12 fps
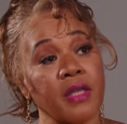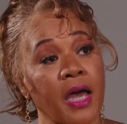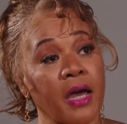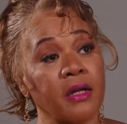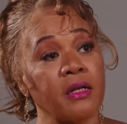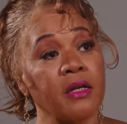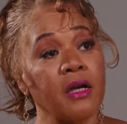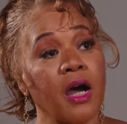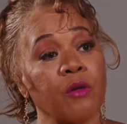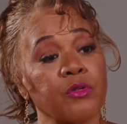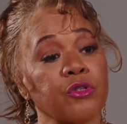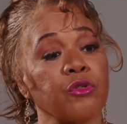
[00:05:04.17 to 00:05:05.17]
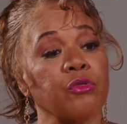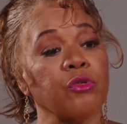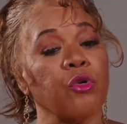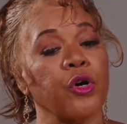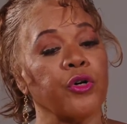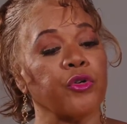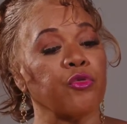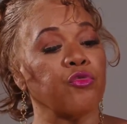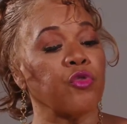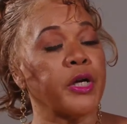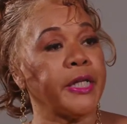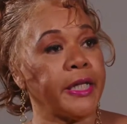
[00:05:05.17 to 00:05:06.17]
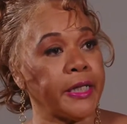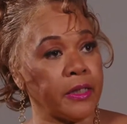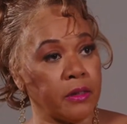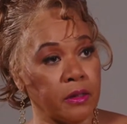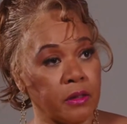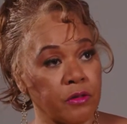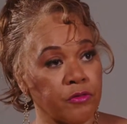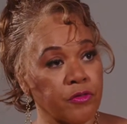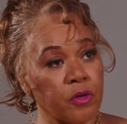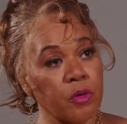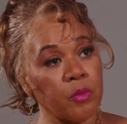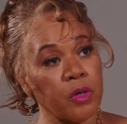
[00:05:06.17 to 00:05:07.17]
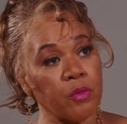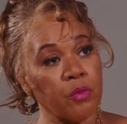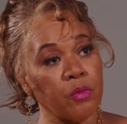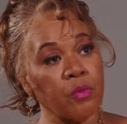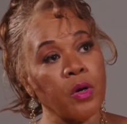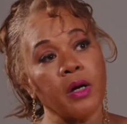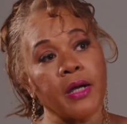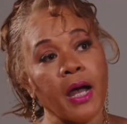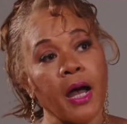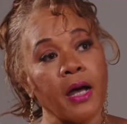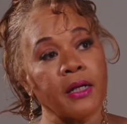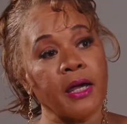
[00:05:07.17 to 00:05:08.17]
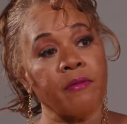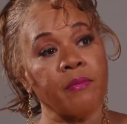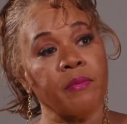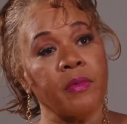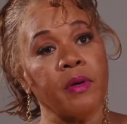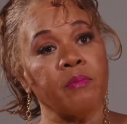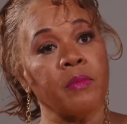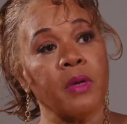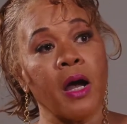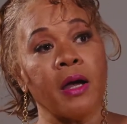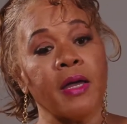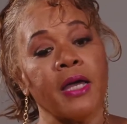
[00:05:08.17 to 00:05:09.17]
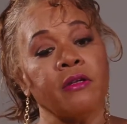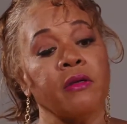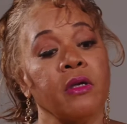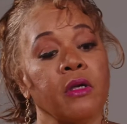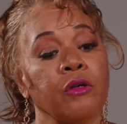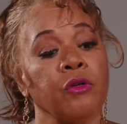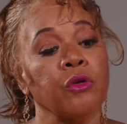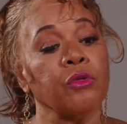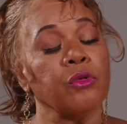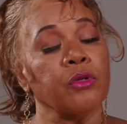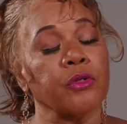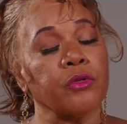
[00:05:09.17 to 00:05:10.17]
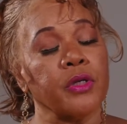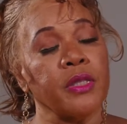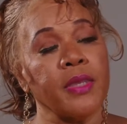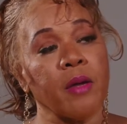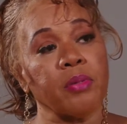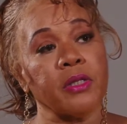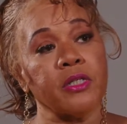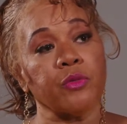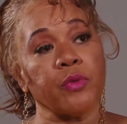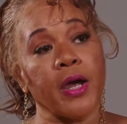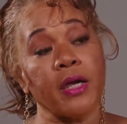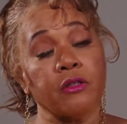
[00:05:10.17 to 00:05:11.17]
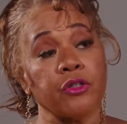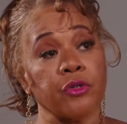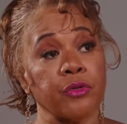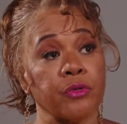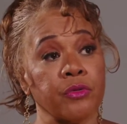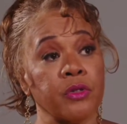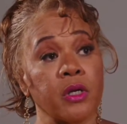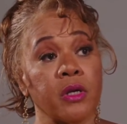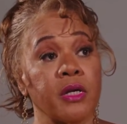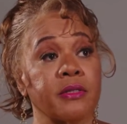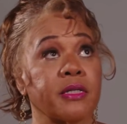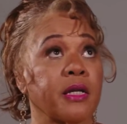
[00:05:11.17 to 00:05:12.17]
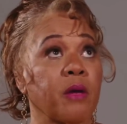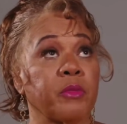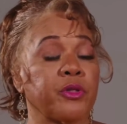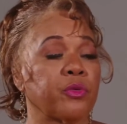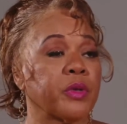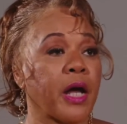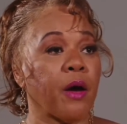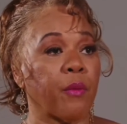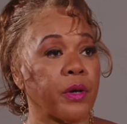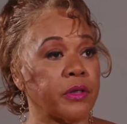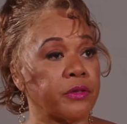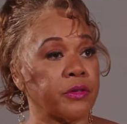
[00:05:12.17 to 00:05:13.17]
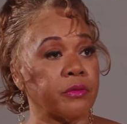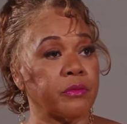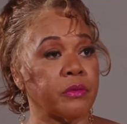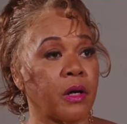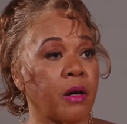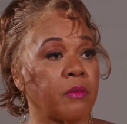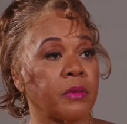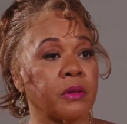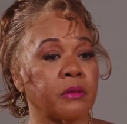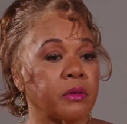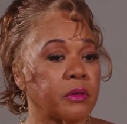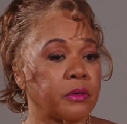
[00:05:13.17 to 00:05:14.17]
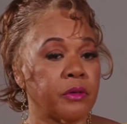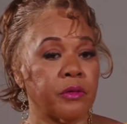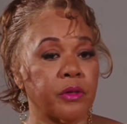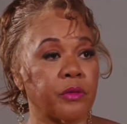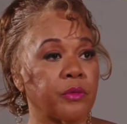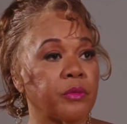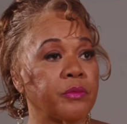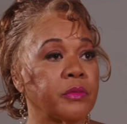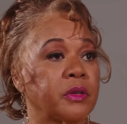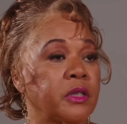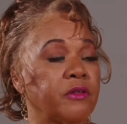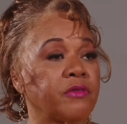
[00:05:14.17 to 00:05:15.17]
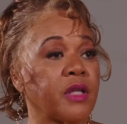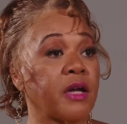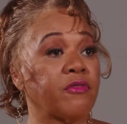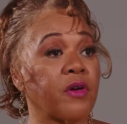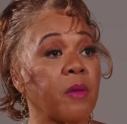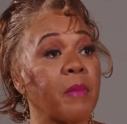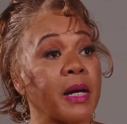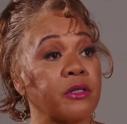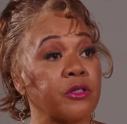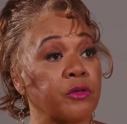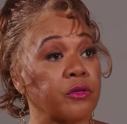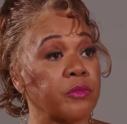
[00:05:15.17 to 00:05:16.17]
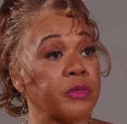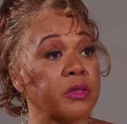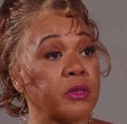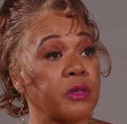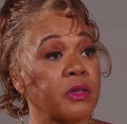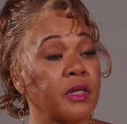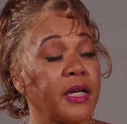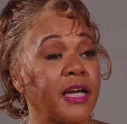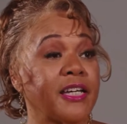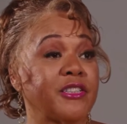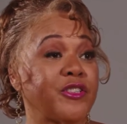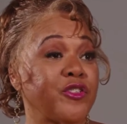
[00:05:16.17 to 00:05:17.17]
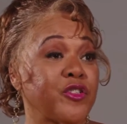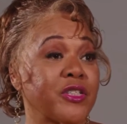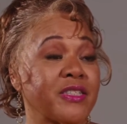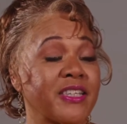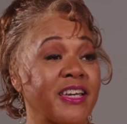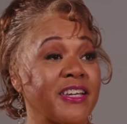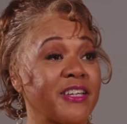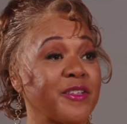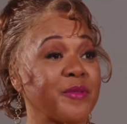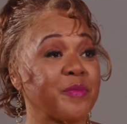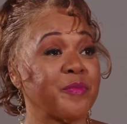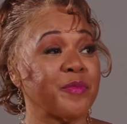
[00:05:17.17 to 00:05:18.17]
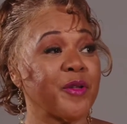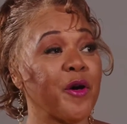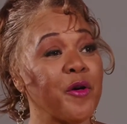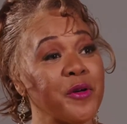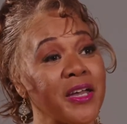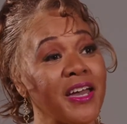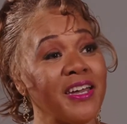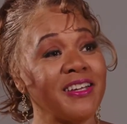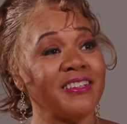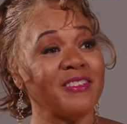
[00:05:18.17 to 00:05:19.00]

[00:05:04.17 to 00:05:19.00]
that I was no longer running from what God, I had no longer in that place where I had turned and said, I'm gonna do what I want to do. I'm gonna, live life on my terms. And she just said, okay.